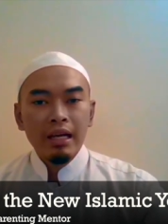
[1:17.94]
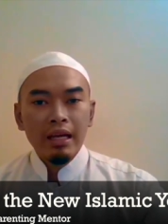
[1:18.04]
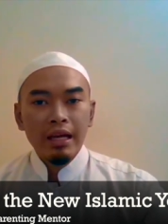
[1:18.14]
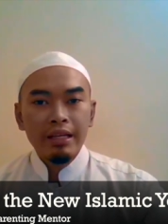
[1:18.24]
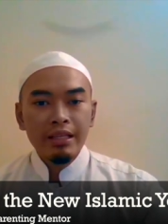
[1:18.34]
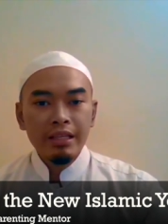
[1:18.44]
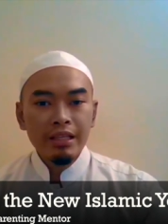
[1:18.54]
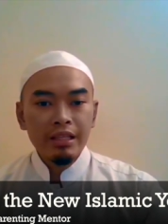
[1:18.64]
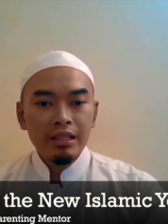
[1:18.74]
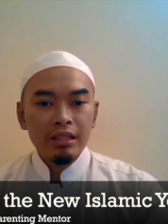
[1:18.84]
And
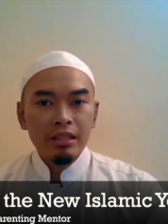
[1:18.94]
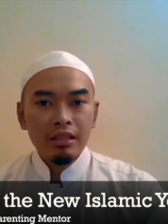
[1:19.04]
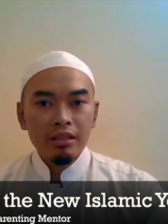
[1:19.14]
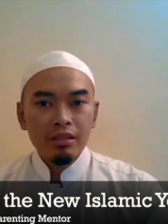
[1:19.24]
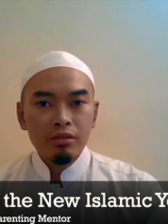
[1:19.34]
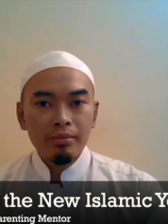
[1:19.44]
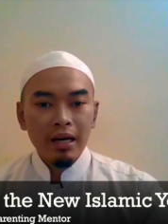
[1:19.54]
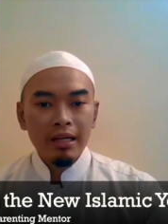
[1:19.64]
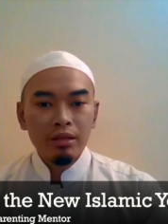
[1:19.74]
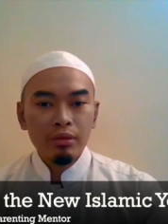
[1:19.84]
He
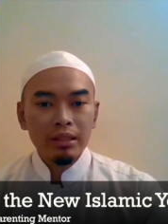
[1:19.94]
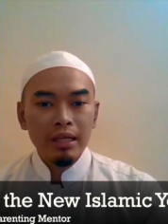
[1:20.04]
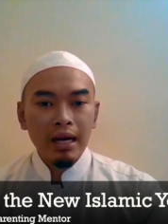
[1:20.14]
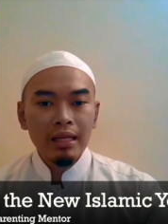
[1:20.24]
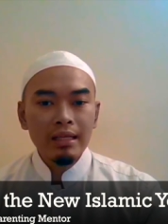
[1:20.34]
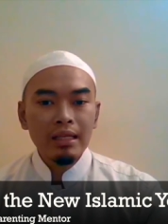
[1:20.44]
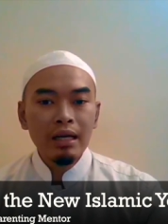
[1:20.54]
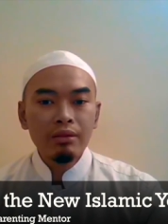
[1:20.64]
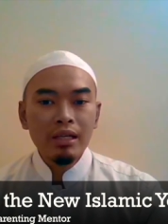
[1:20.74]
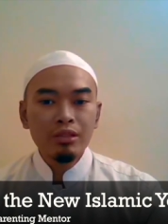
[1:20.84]
Subhanahu wa Ta'ala
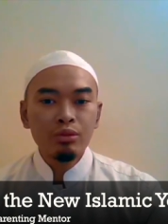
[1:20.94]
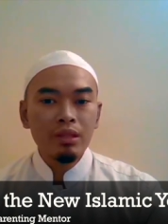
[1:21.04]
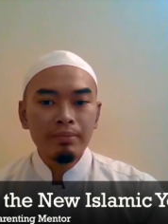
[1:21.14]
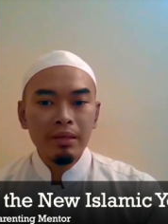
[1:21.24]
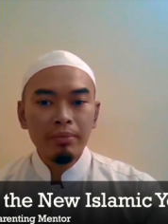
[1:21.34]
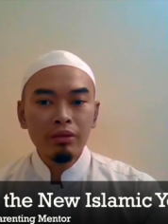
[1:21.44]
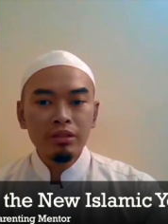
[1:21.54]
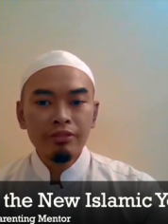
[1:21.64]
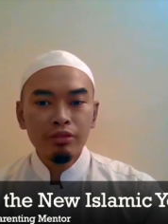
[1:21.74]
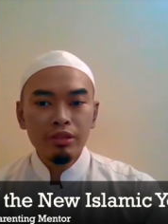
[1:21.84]
allowed us to reap the
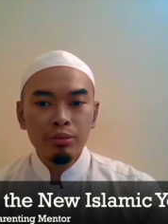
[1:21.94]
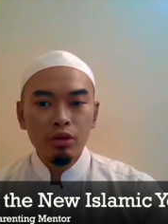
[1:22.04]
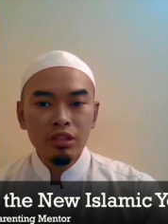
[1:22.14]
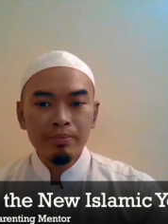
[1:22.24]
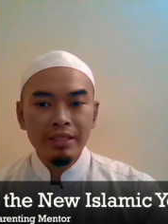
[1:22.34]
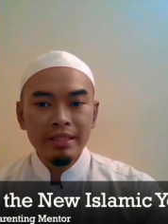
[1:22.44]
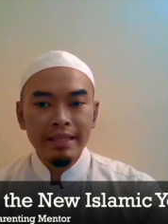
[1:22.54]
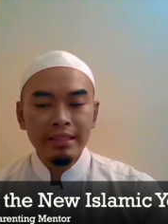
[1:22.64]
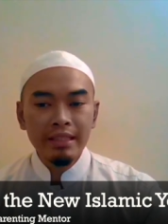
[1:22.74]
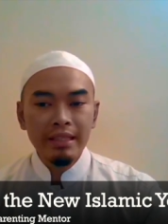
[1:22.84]
bountiful rewards
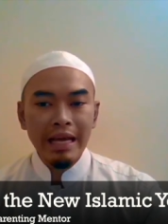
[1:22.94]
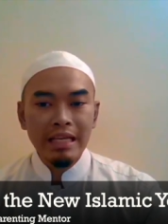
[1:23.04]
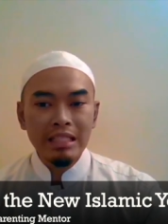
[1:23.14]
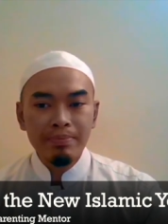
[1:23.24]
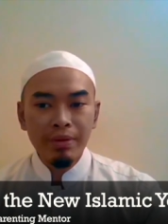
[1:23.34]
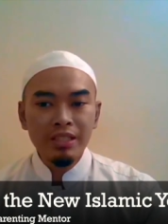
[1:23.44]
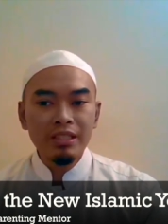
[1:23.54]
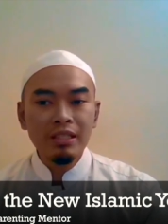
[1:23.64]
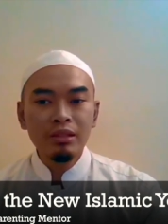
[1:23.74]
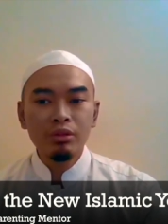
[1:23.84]
presented
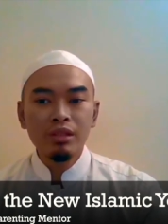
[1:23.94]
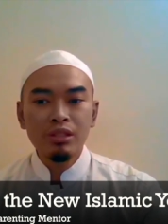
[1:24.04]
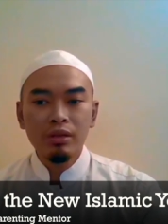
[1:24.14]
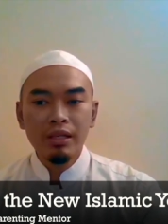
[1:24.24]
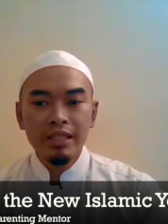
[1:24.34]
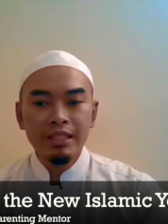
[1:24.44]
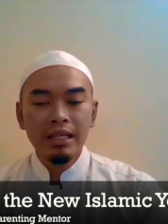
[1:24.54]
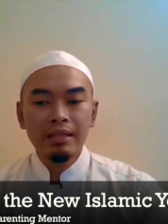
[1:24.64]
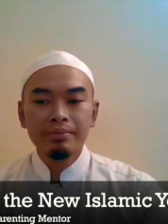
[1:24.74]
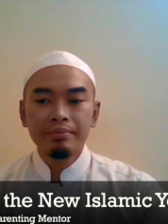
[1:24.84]
especially during
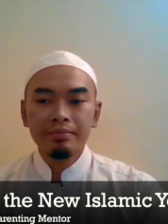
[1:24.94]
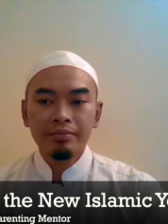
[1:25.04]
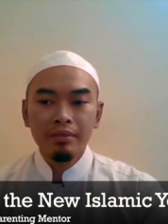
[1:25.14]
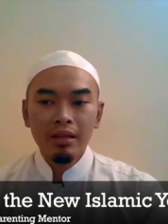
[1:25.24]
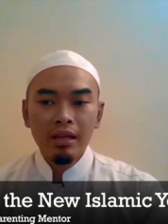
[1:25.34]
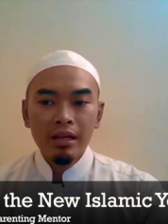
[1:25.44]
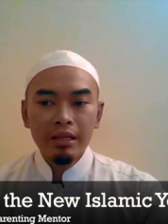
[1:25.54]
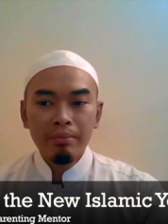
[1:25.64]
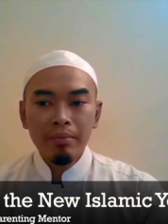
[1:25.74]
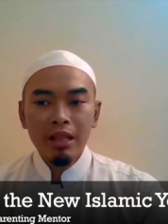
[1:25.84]
Zulhijjah,
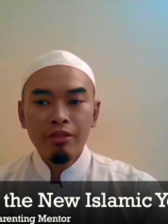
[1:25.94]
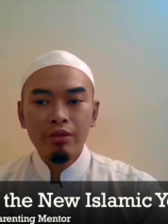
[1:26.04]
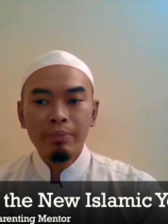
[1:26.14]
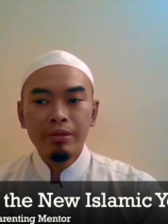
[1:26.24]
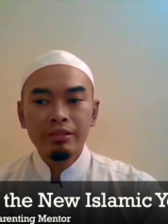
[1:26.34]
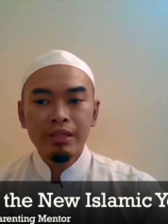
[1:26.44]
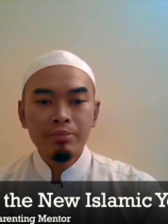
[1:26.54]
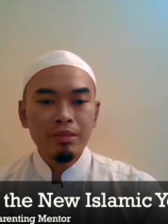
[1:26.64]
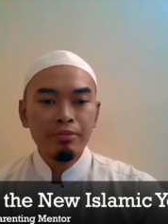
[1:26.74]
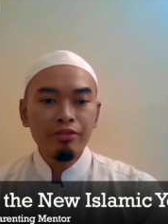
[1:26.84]
the month where
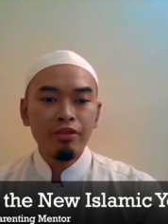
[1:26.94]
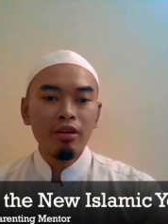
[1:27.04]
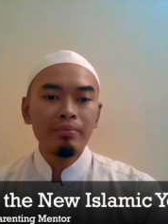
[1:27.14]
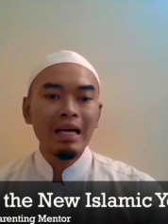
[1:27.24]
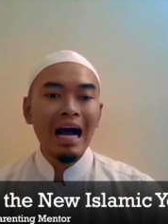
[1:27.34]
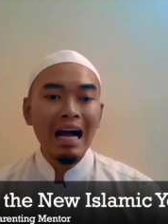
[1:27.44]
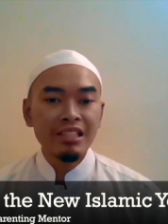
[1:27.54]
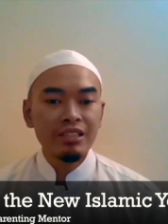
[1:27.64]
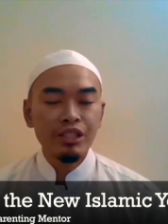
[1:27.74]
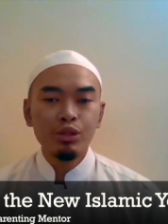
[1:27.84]
pilgrims perform their
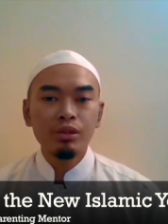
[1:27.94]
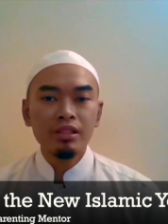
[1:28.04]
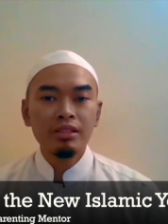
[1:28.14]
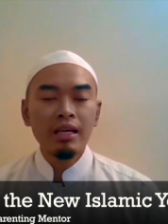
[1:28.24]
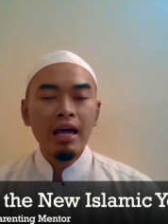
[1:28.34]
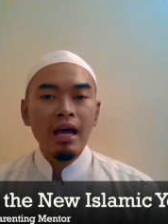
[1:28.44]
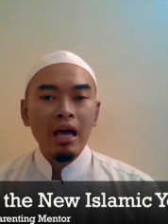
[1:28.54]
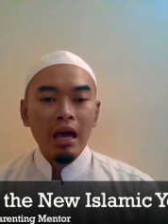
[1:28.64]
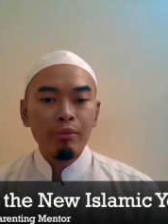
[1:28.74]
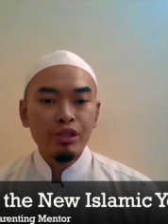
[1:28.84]
Hajj rituals,
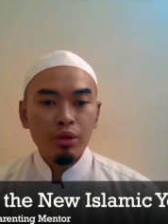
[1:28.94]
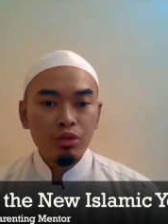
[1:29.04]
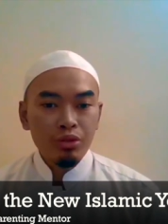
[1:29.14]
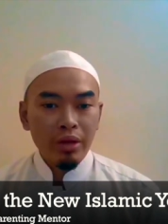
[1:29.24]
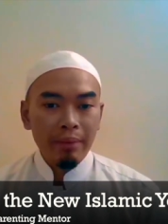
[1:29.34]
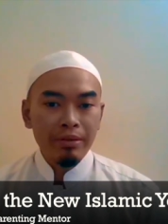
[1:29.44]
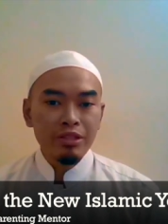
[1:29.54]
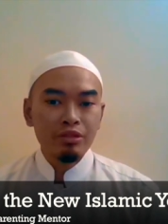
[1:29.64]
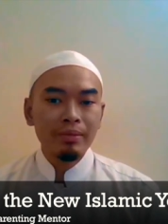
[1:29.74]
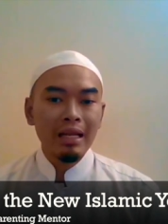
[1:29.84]
and which also
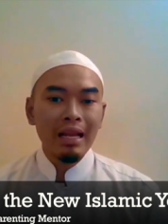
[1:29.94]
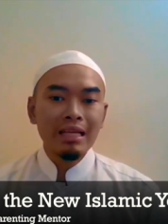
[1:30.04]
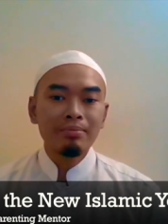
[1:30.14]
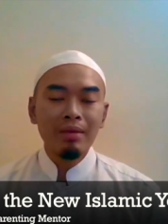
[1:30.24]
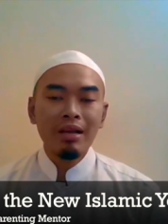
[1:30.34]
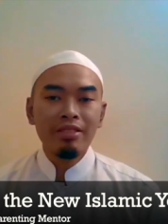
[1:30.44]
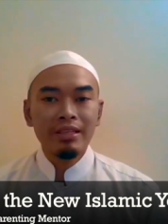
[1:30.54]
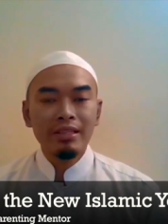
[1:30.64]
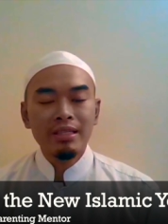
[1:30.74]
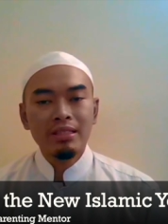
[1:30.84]
happens to be the last month
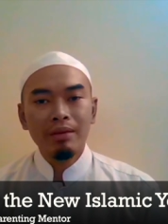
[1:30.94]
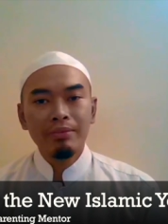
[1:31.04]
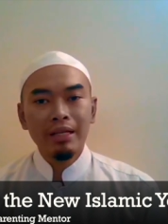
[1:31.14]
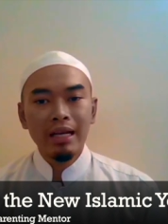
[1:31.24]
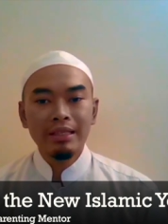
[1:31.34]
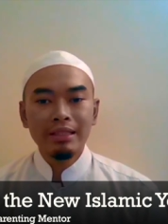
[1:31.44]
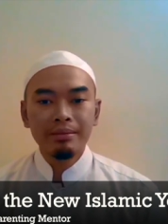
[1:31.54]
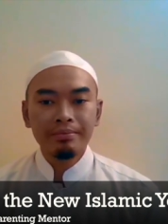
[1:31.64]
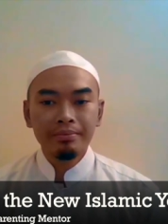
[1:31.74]
in the Islamic calendar.